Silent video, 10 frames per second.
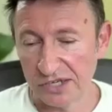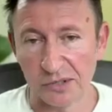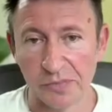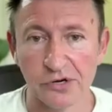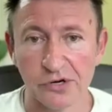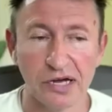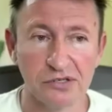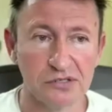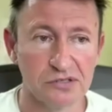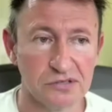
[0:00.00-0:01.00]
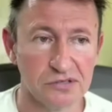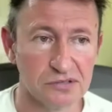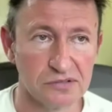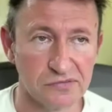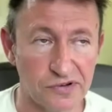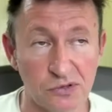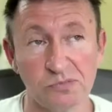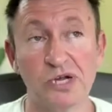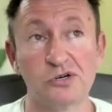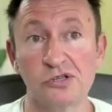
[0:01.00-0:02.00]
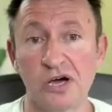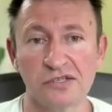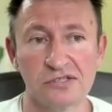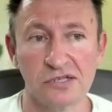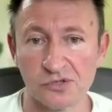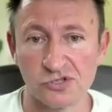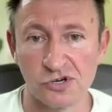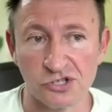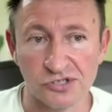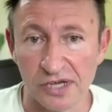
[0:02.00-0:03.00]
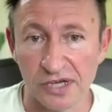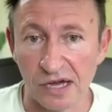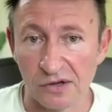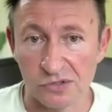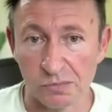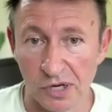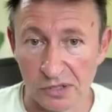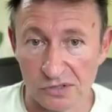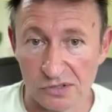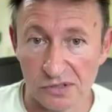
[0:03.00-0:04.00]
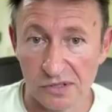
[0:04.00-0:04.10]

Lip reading: getting better at it and found better clients. Now I was charging $10,000